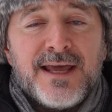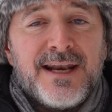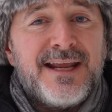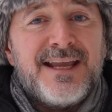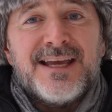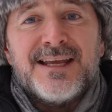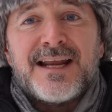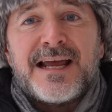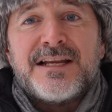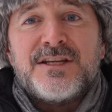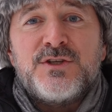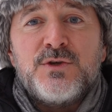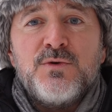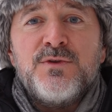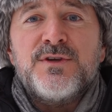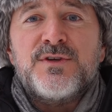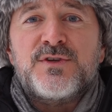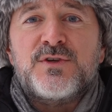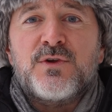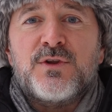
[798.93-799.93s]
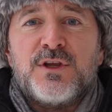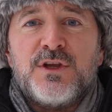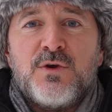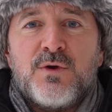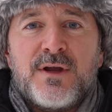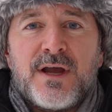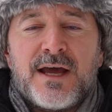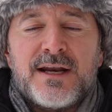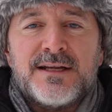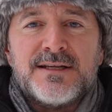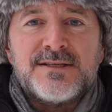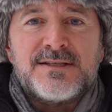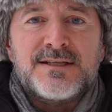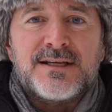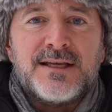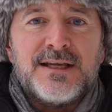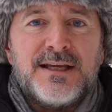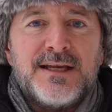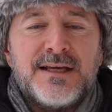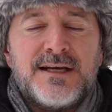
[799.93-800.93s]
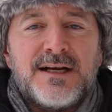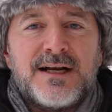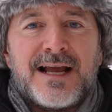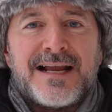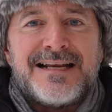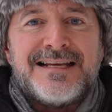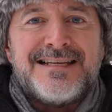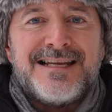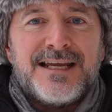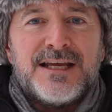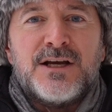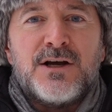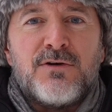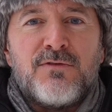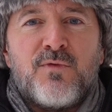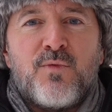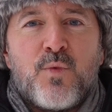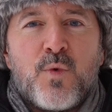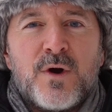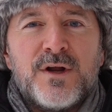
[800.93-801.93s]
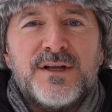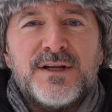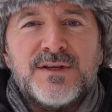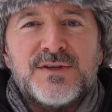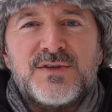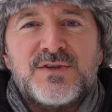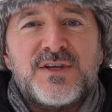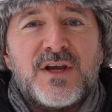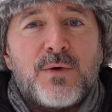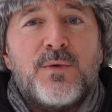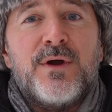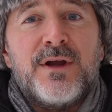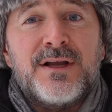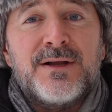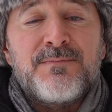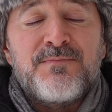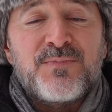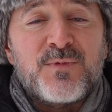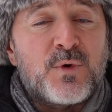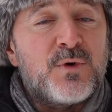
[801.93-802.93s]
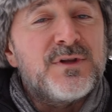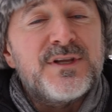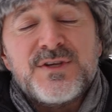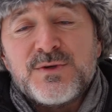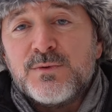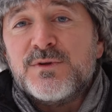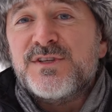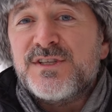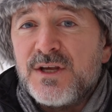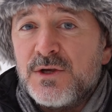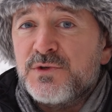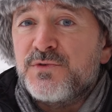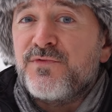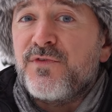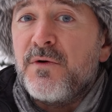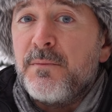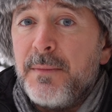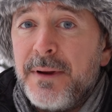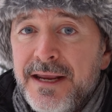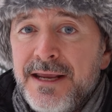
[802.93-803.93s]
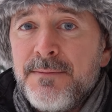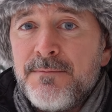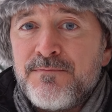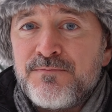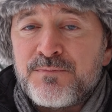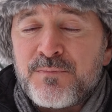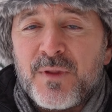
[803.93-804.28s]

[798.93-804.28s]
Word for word: And again, I do this so that you guys can get an idea of what is selling, or at least what sells for me.